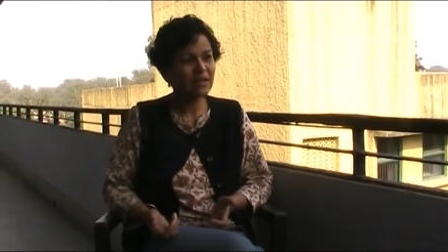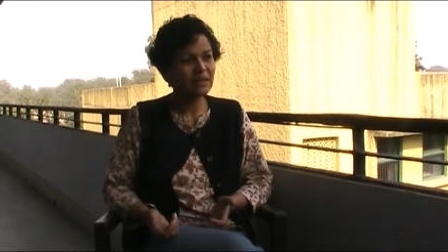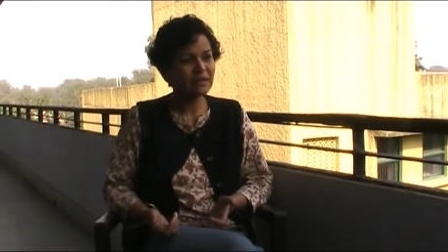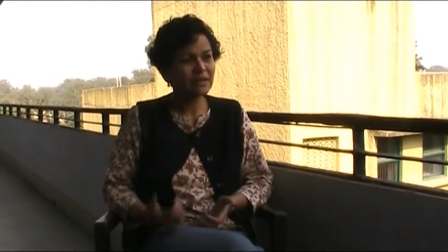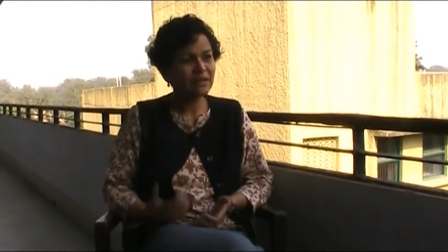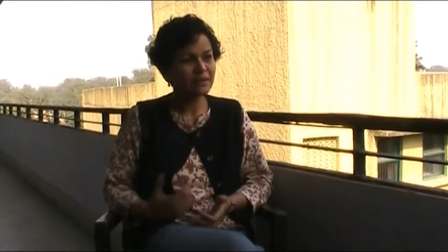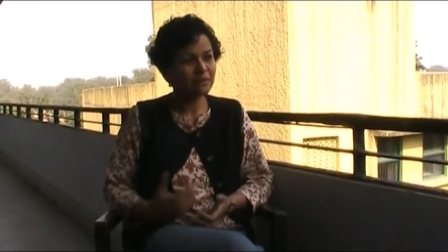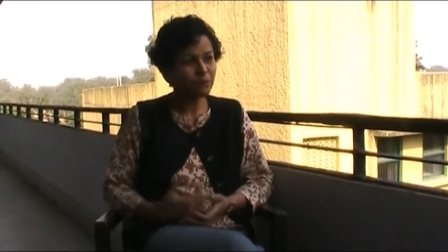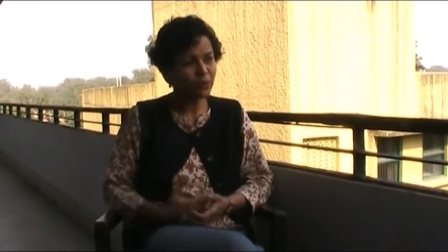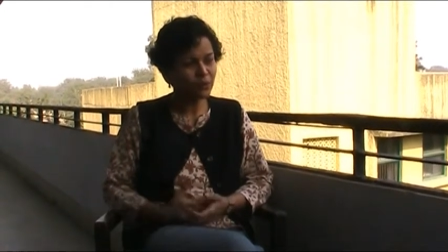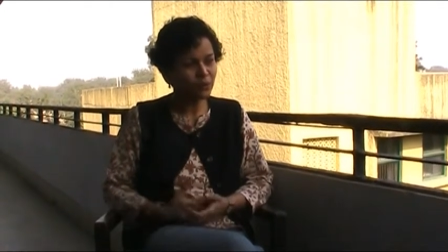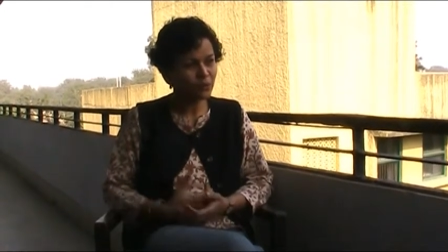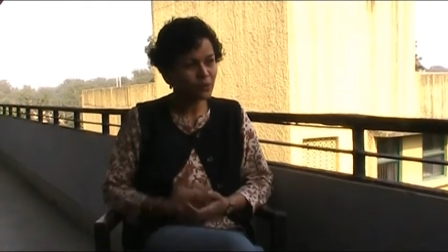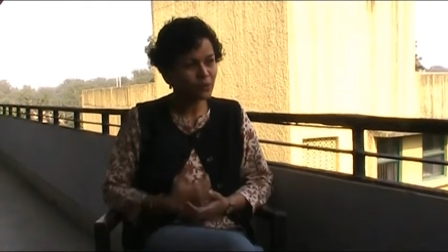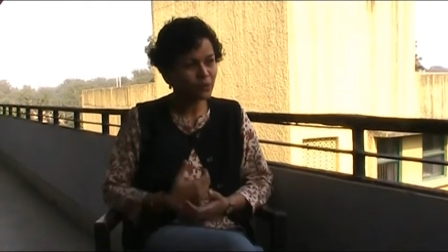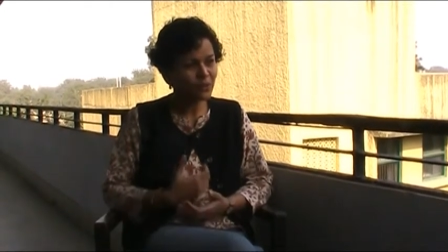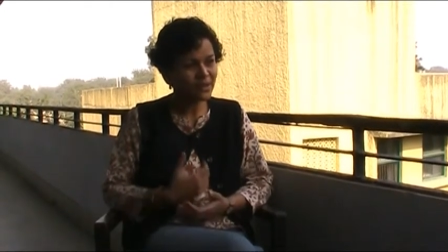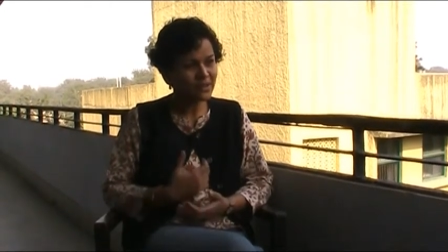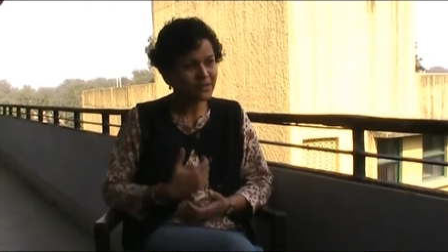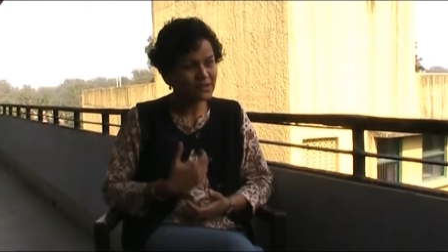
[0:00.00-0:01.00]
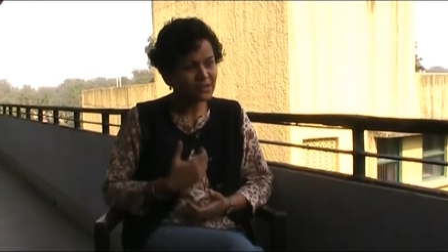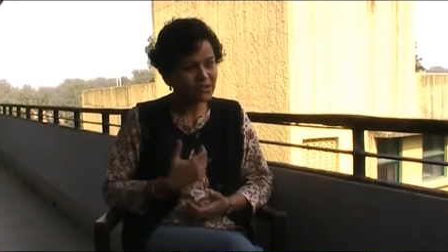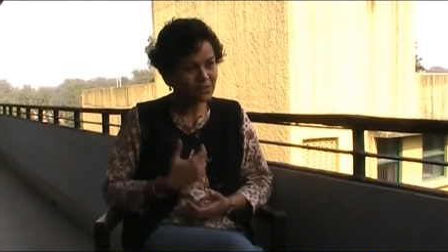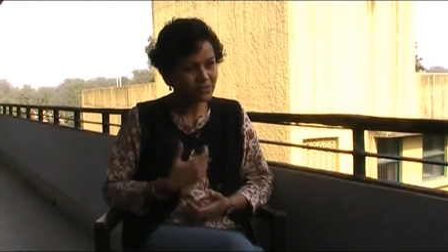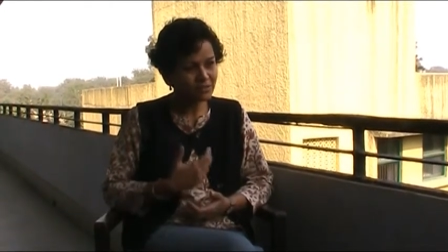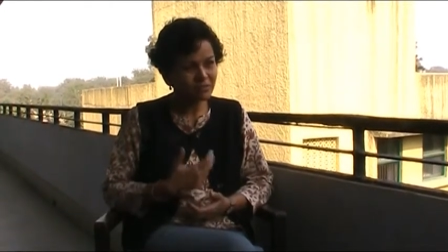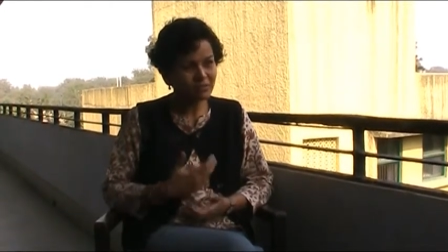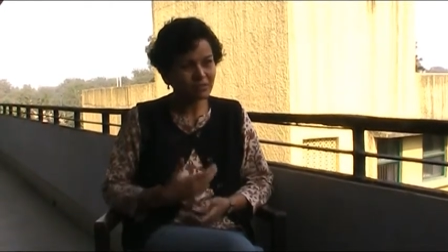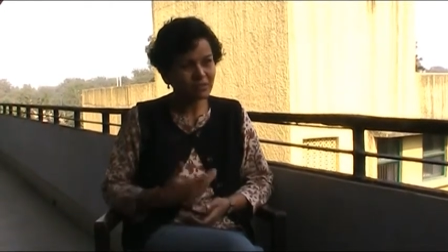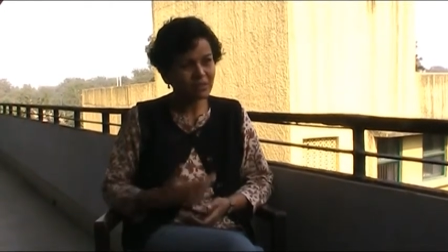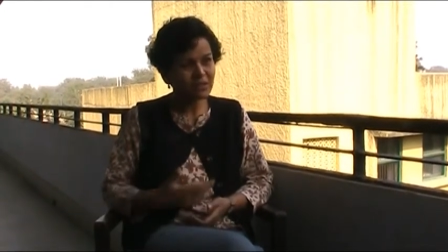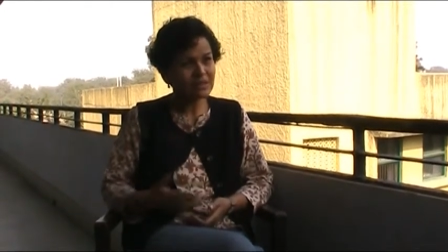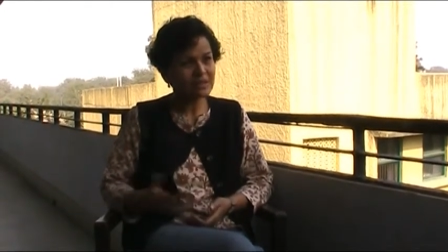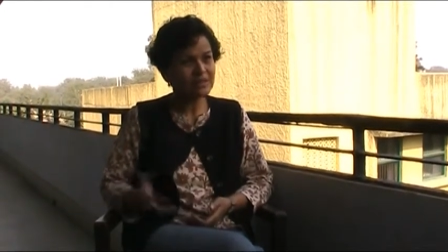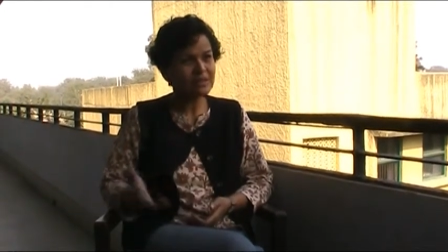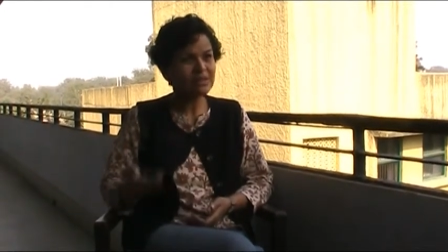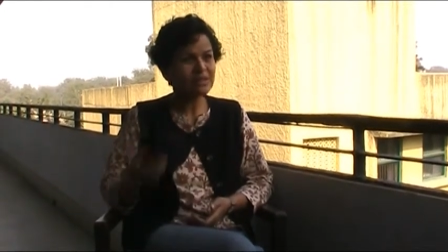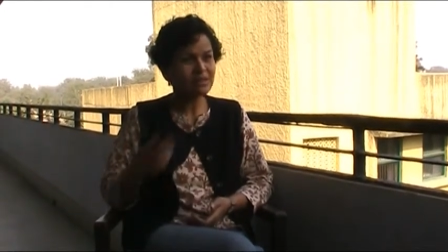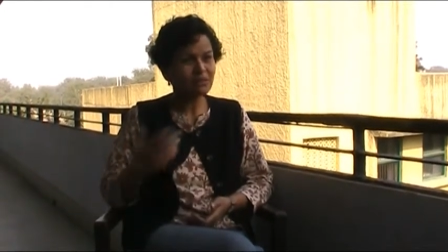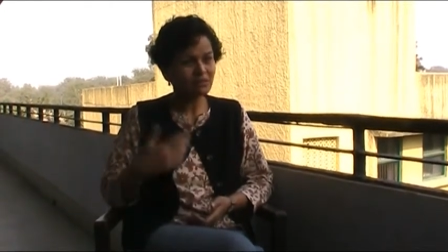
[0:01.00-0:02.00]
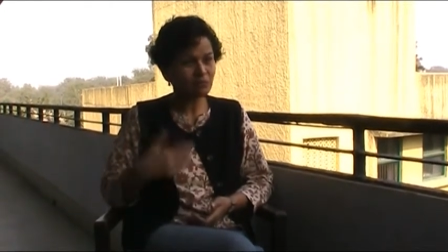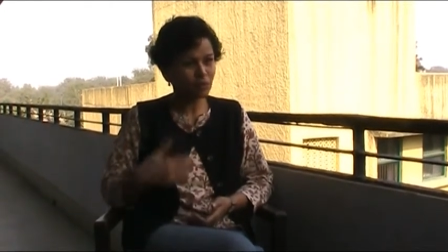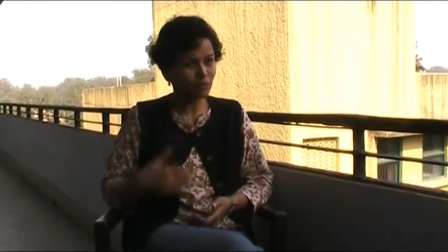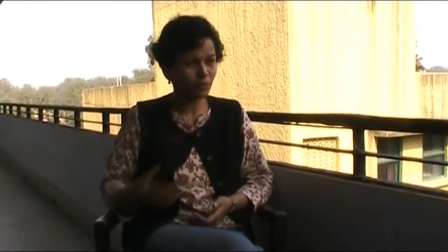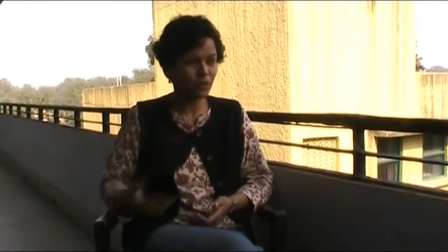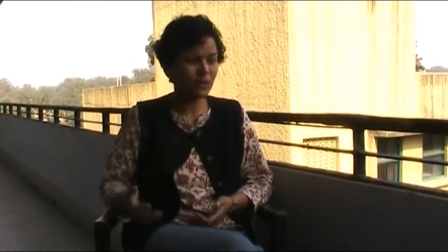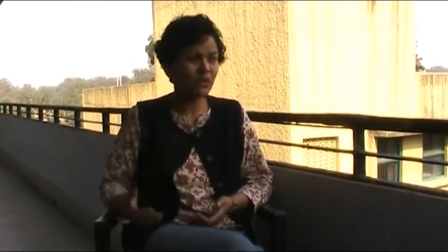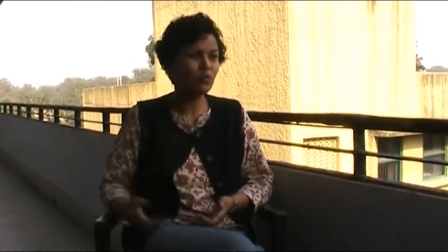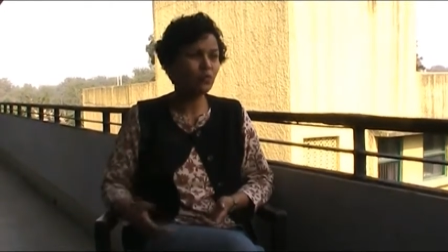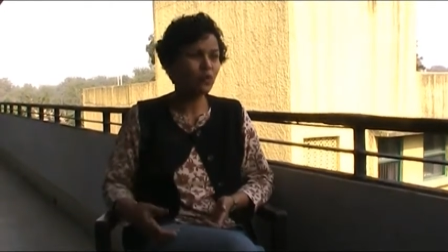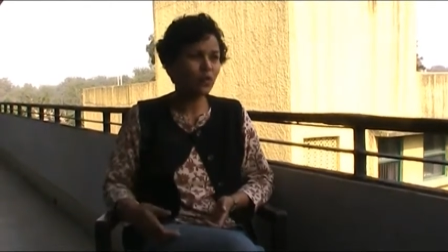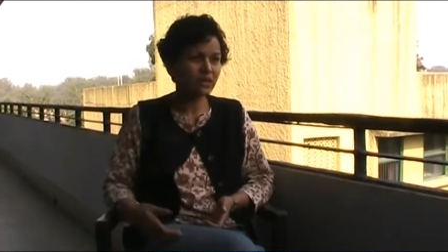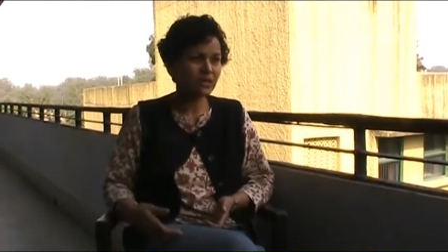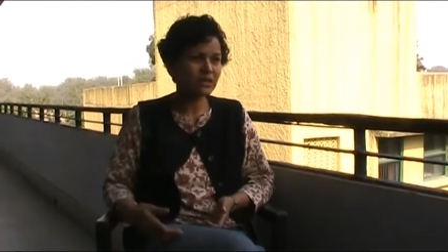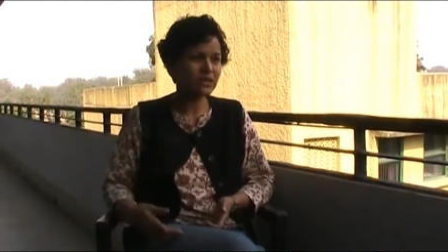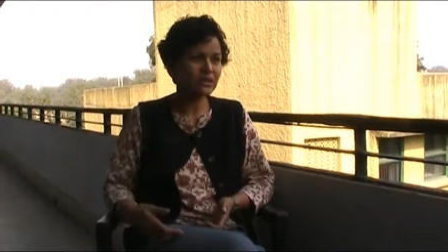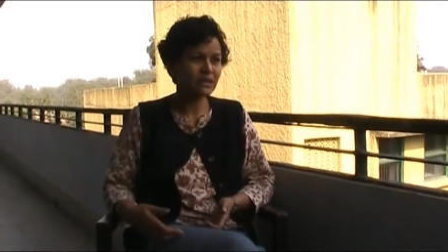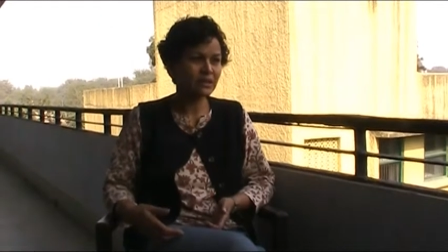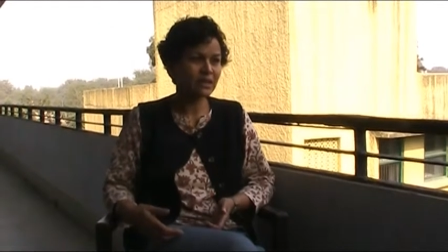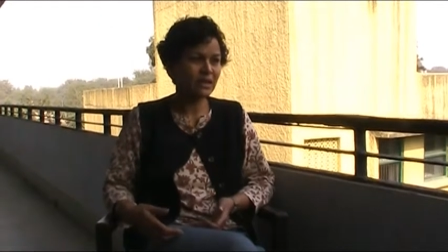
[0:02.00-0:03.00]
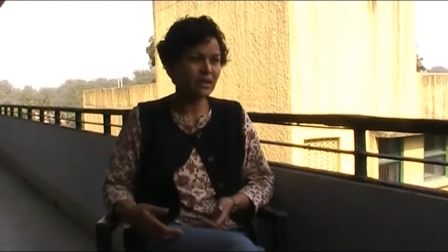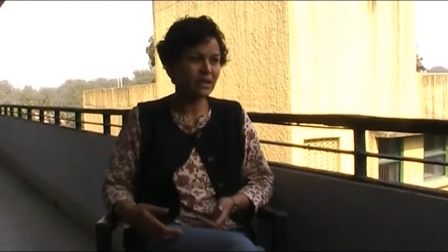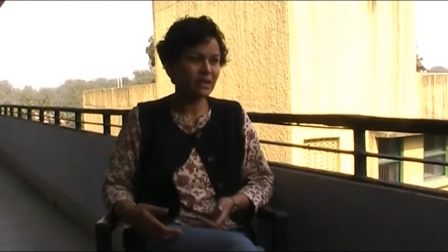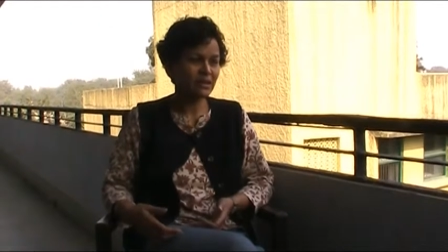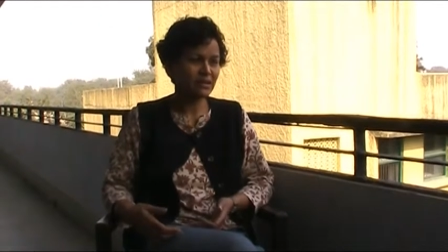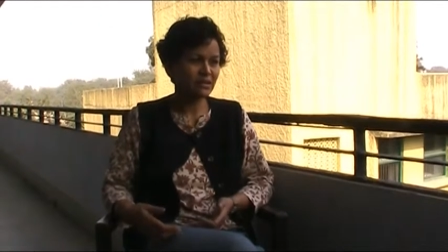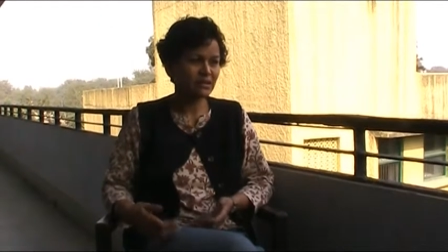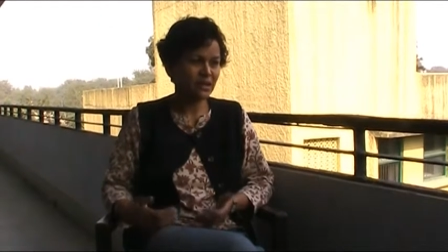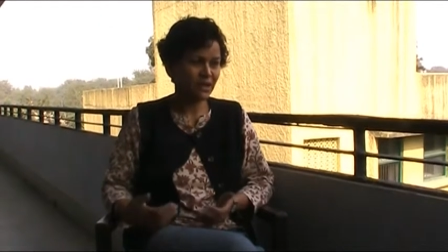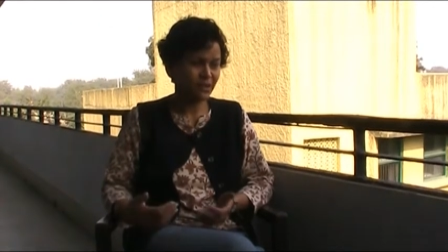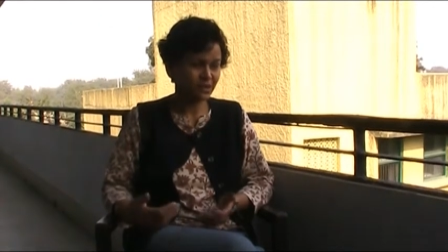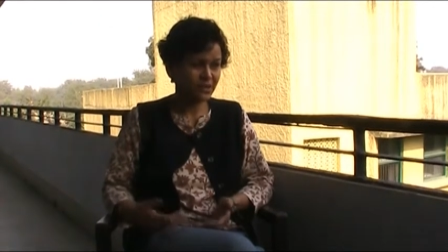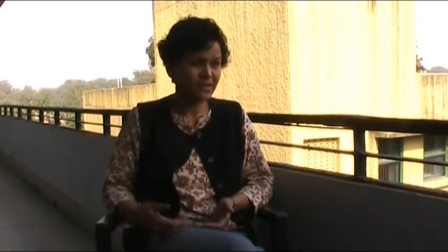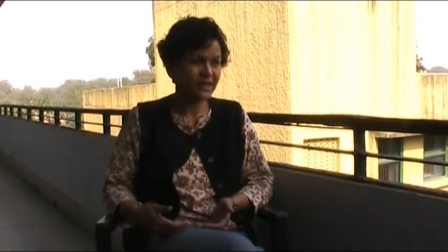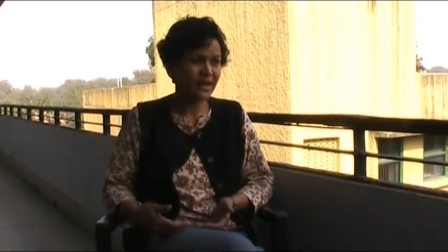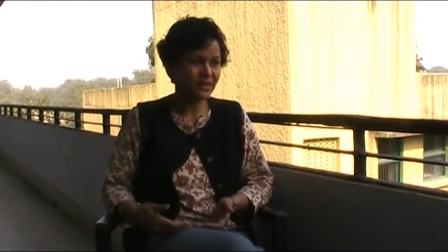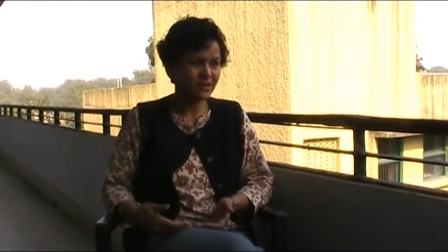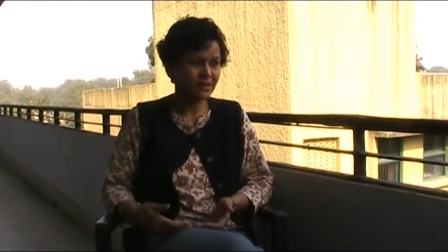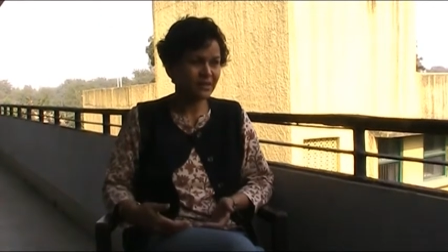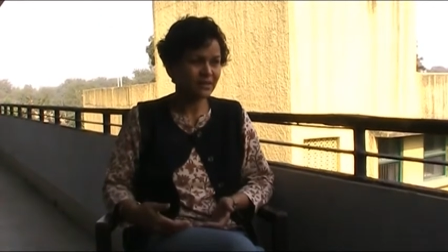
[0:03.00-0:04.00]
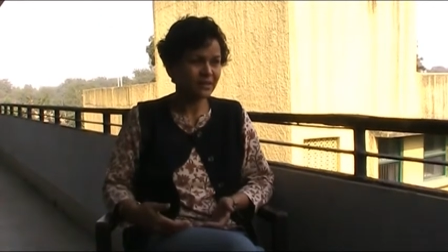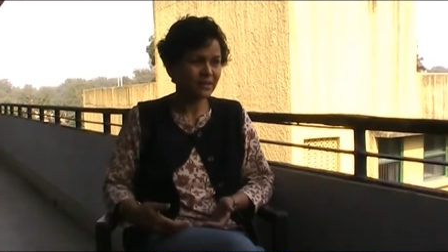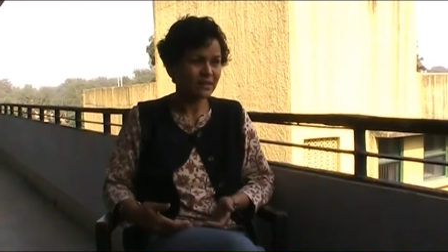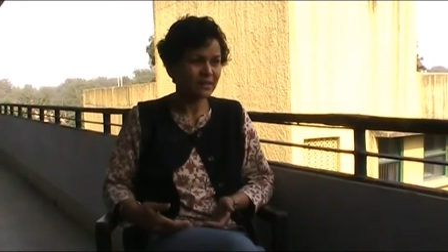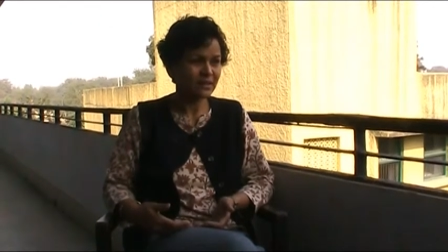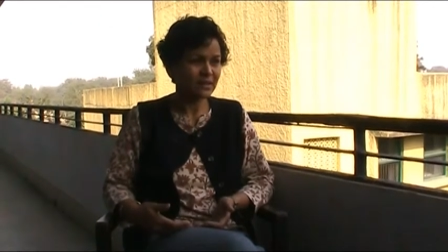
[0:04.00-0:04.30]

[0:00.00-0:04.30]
That what was once clean flowing water is now stagnant.